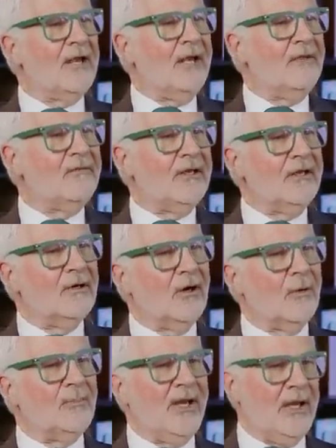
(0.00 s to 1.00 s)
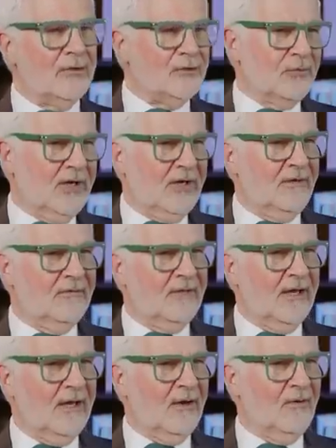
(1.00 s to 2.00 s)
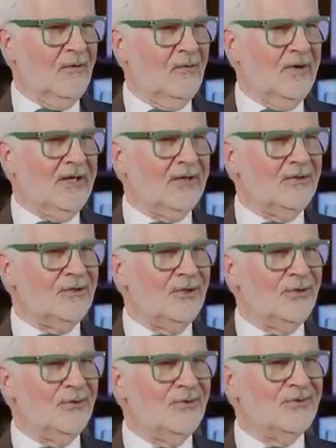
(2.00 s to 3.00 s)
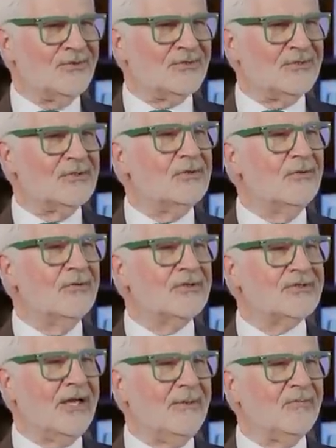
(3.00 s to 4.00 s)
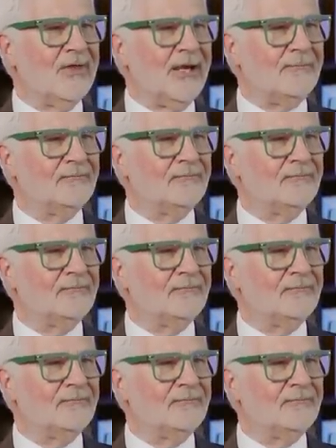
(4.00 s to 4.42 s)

anything in our pantry that we can use to do the same thing?